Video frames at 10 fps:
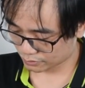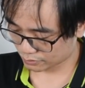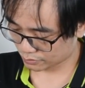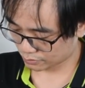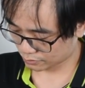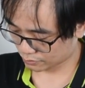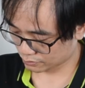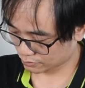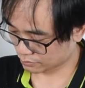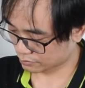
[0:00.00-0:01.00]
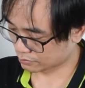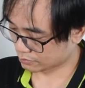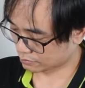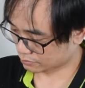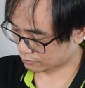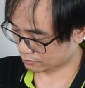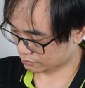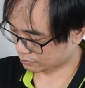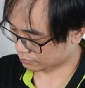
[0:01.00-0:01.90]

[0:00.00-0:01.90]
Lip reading: No one is speaking in this clip.